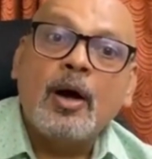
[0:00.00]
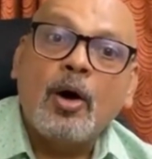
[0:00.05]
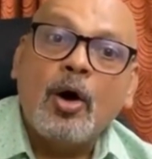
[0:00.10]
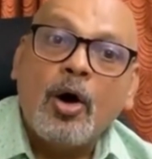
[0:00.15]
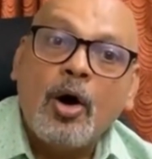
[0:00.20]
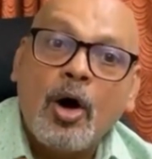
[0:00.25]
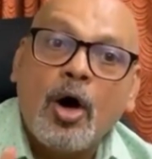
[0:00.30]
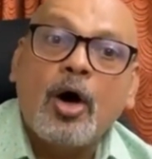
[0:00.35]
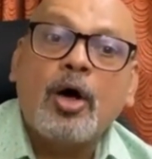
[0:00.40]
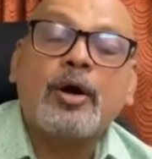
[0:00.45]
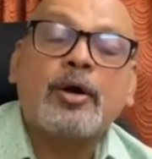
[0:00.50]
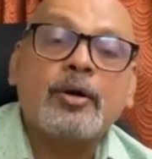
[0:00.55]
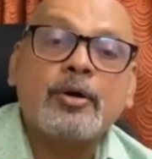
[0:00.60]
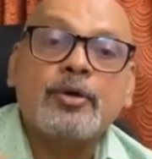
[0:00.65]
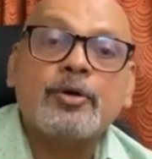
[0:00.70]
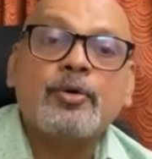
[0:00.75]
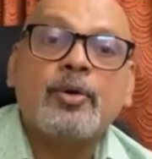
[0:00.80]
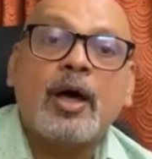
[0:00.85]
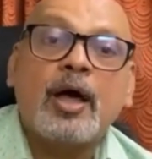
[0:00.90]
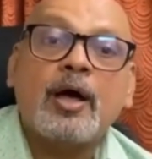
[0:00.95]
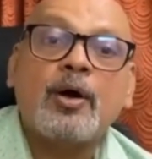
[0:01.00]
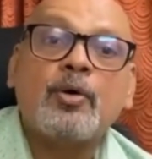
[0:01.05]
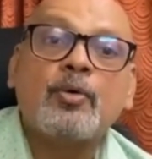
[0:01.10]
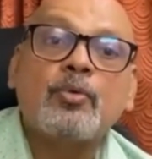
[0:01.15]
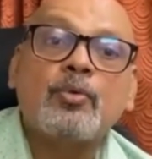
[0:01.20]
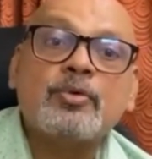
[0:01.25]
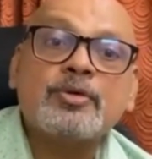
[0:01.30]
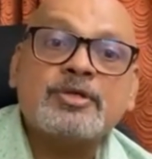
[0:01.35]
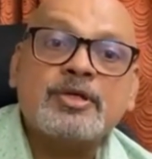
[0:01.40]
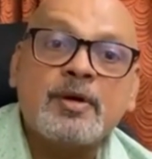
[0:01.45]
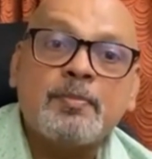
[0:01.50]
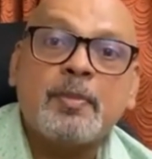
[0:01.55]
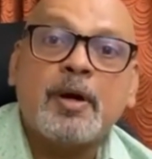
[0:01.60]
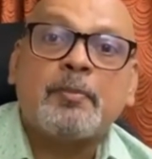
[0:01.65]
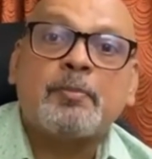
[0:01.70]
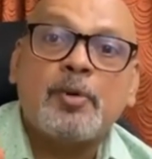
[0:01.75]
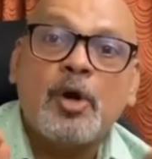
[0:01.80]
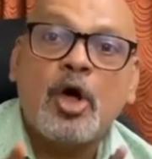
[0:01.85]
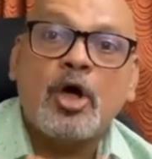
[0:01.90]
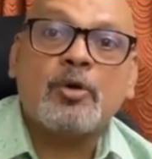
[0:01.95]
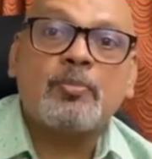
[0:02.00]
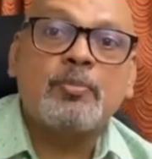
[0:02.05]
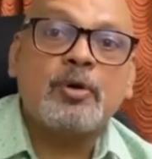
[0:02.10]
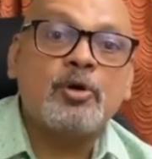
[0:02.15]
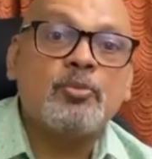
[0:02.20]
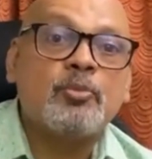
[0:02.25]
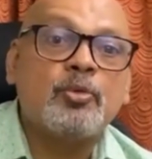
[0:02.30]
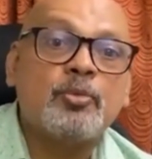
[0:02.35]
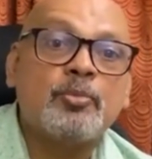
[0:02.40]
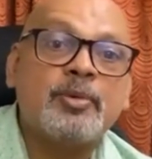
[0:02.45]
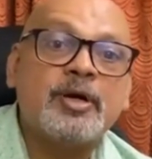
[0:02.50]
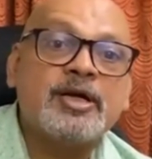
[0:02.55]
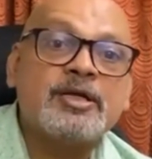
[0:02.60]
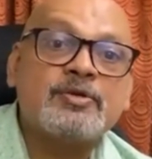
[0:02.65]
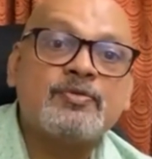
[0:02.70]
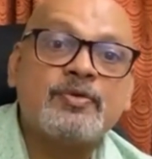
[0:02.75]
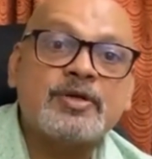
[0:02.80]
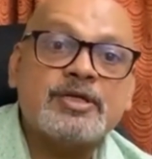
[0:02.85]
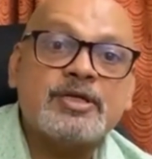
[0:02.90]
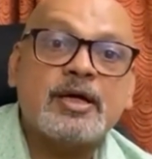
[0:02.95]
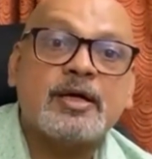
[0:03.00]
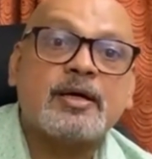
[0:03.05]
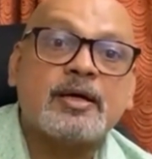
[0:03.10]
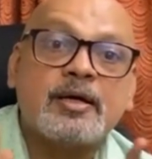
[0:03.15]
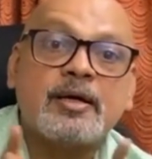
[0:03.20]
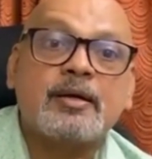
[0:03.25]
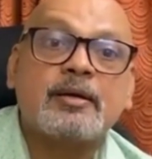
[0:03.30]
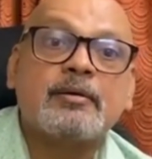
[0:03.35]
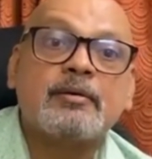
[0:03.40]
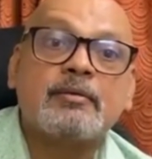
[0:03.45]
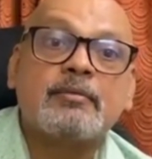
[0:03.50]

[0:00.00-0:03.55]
or you have some abnormal movements which occur